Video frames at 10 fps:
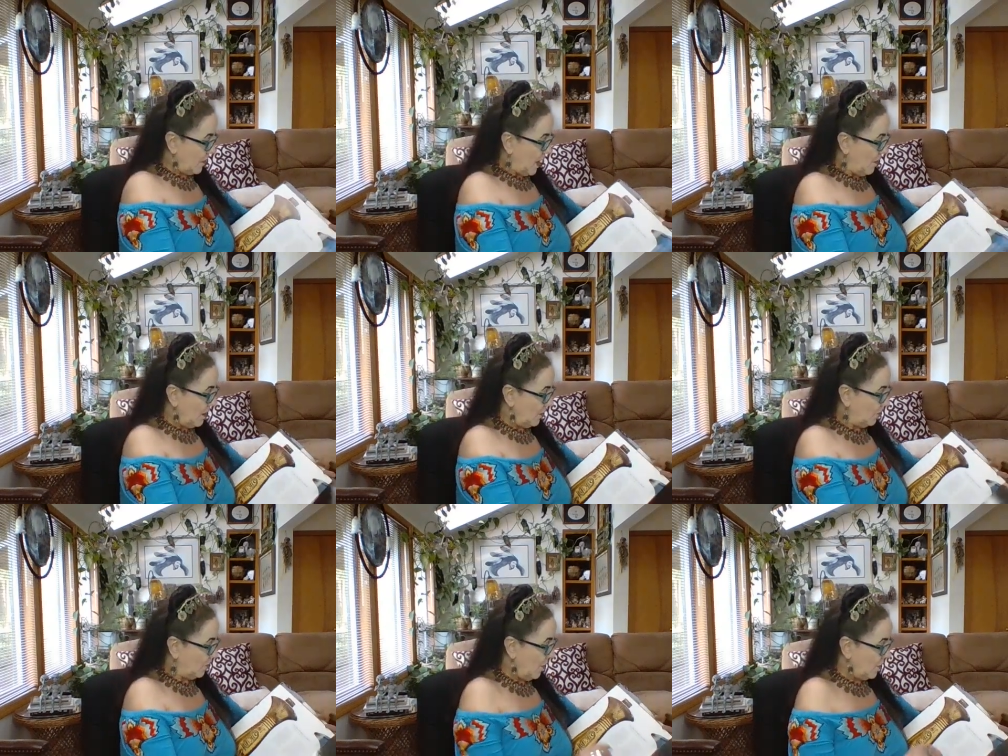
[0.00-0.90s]
wanted to
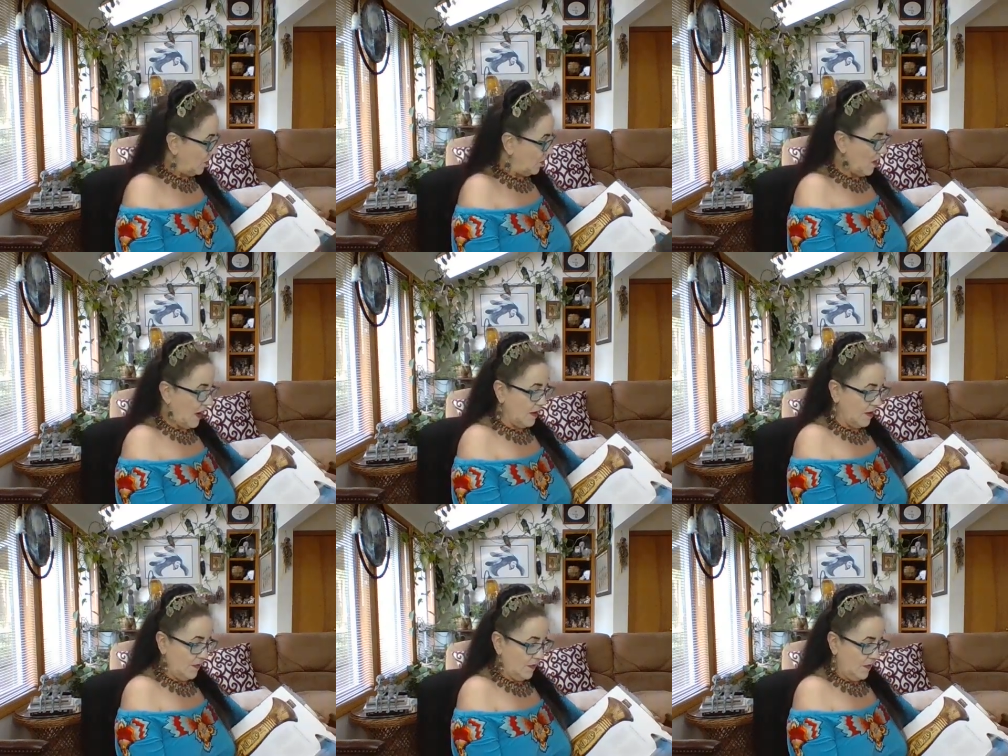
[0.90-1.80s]
show you kind
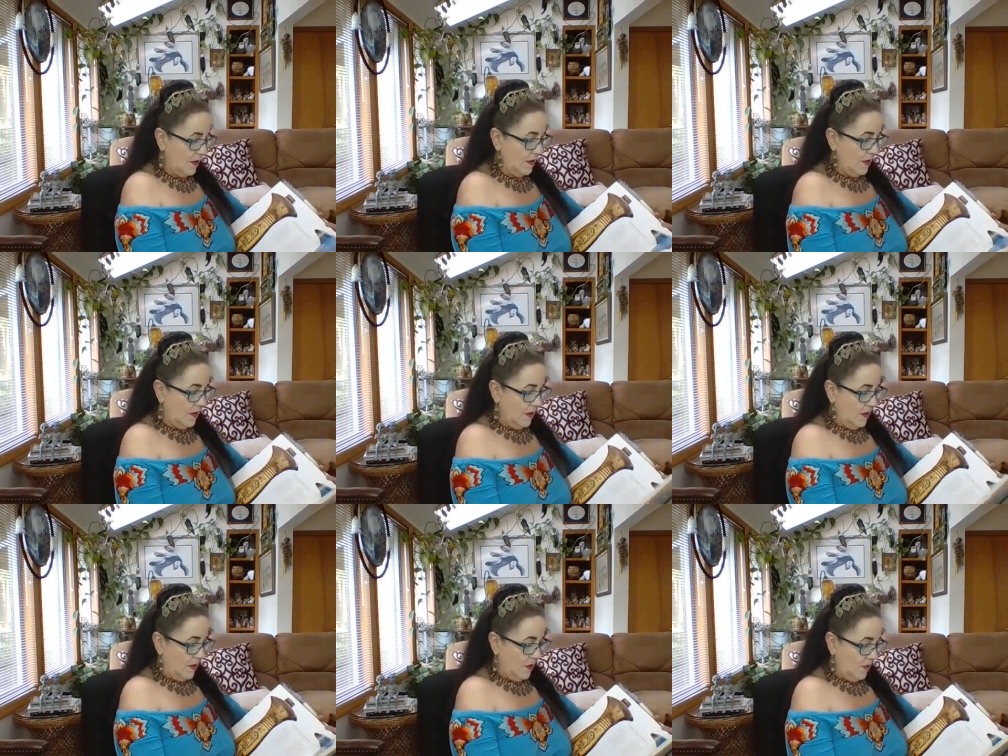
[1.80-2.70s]
of
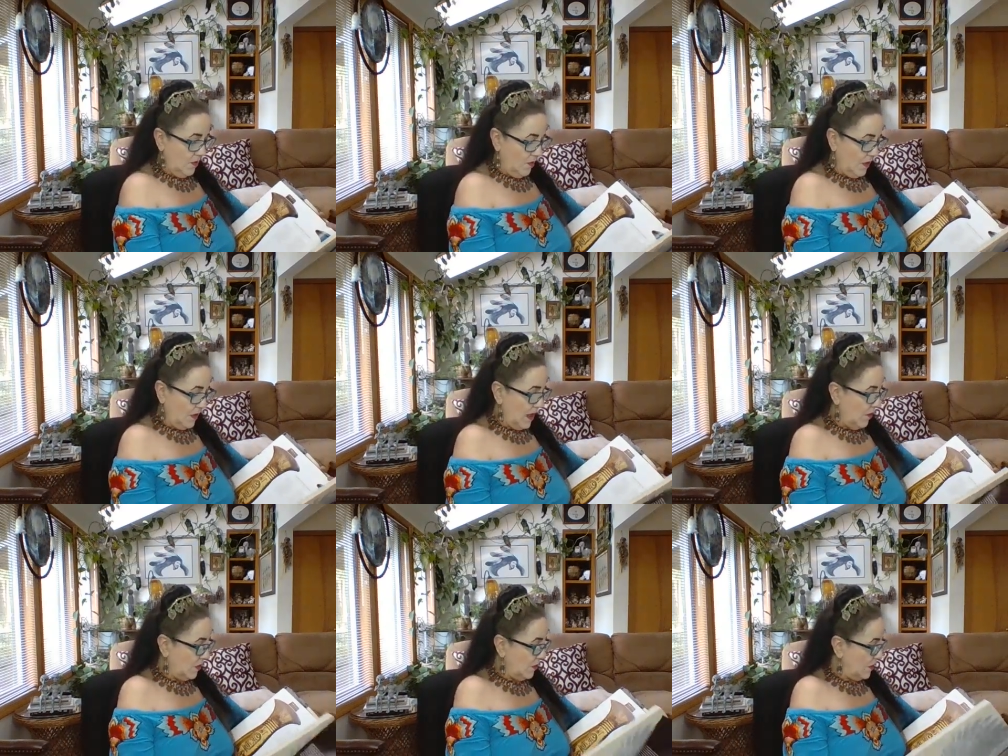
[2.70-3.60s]
what they
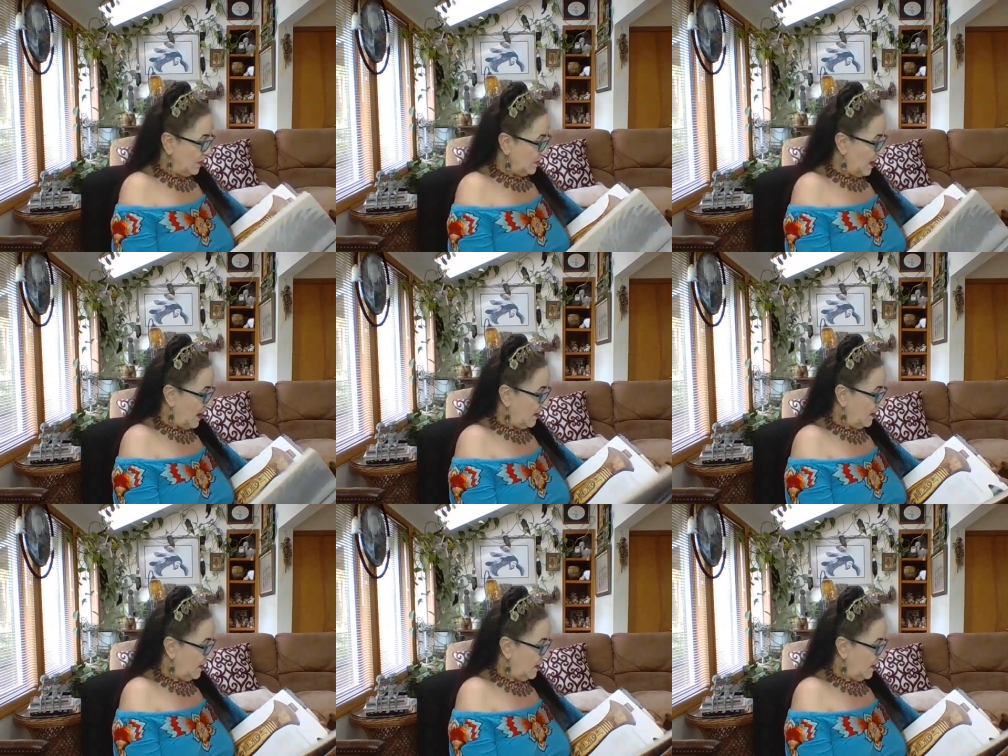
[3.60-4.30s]
would look like.